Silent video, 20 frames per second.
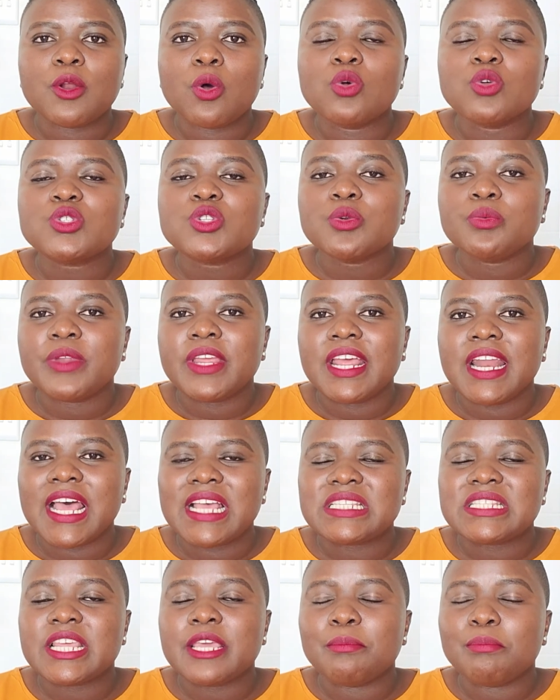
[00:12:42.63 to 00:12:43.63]
but also
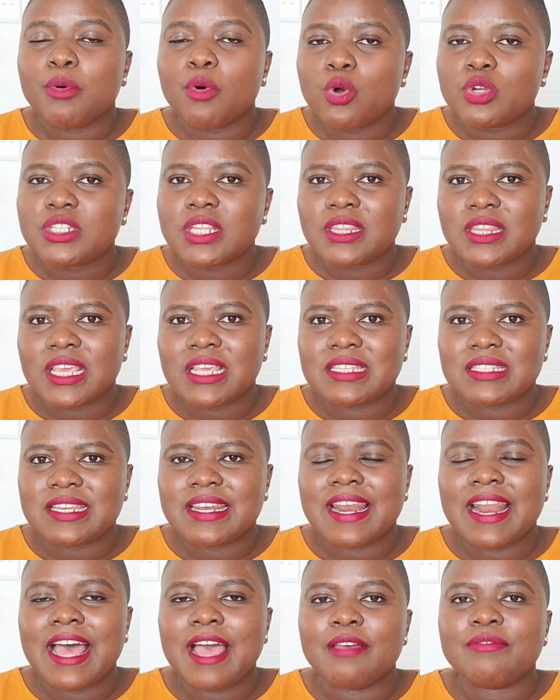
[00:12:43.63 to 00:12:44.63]
realize the important things in